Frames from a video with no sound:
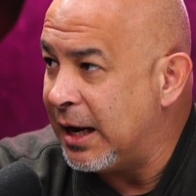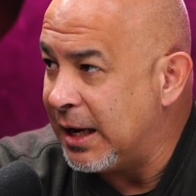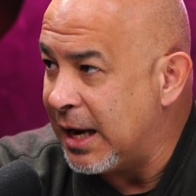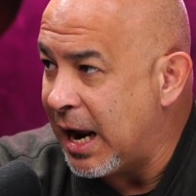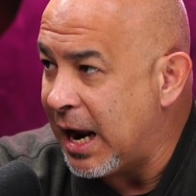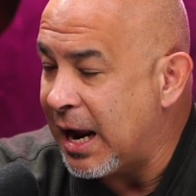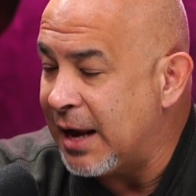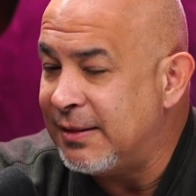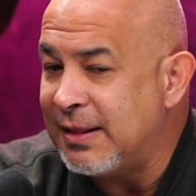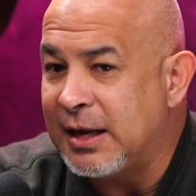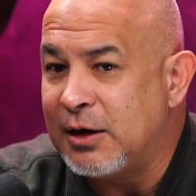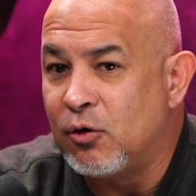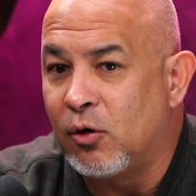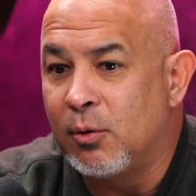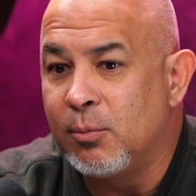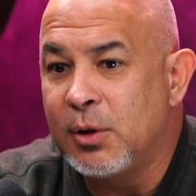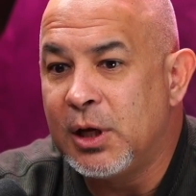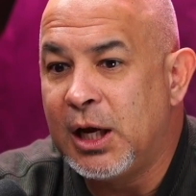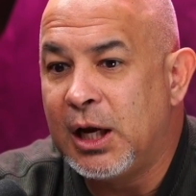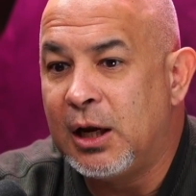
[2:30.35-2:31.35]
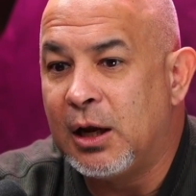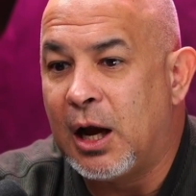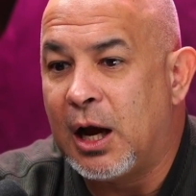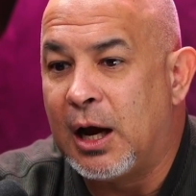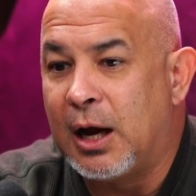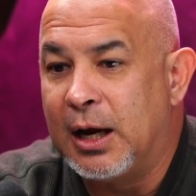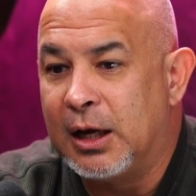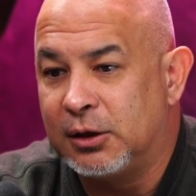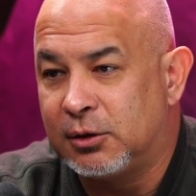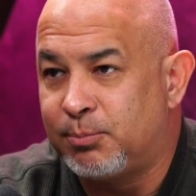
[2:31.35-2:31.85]
Yeah, and they normally,
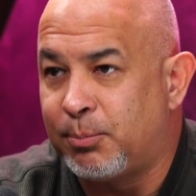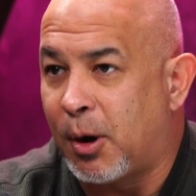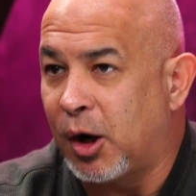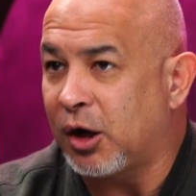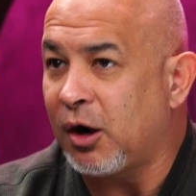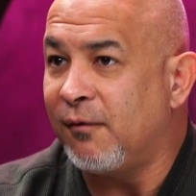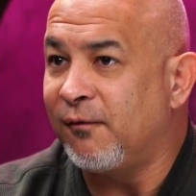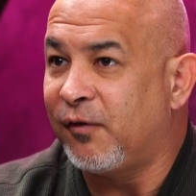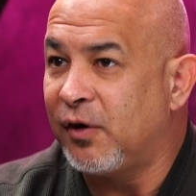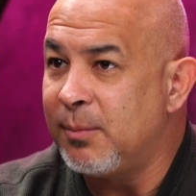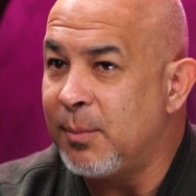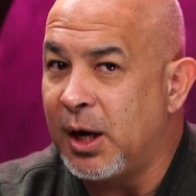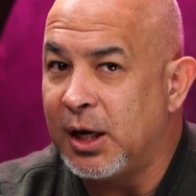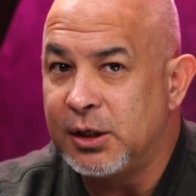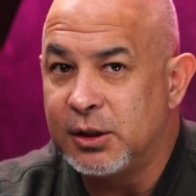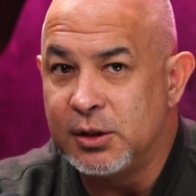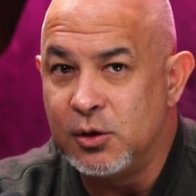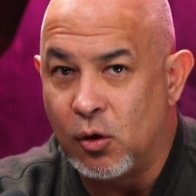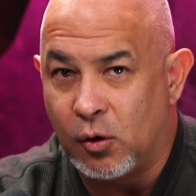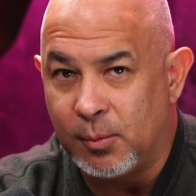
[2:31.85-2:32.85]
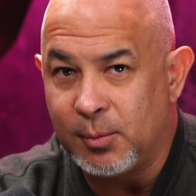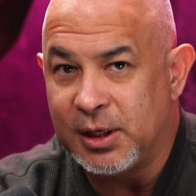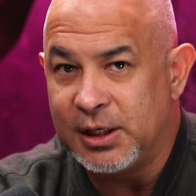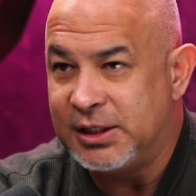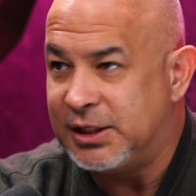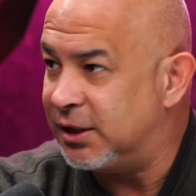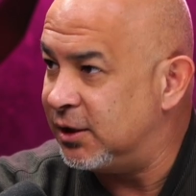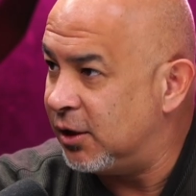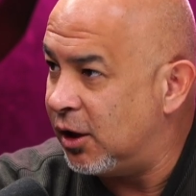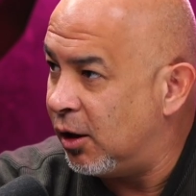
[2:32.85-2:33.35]
Park on Fremont normally
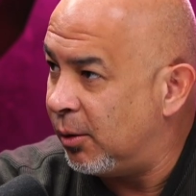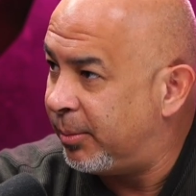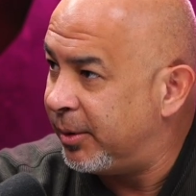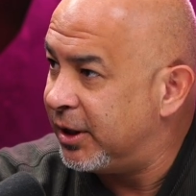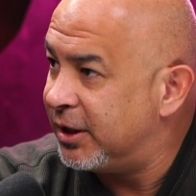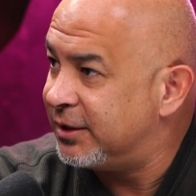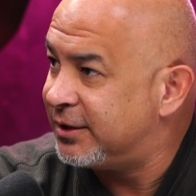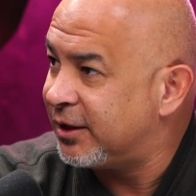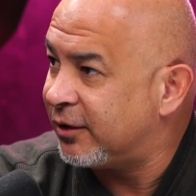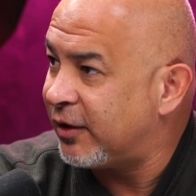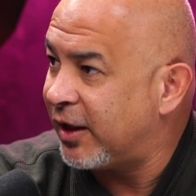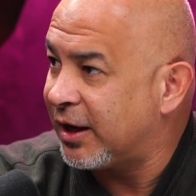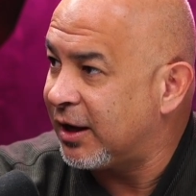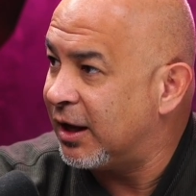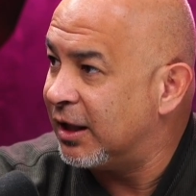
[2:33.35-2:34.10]
didn't open until like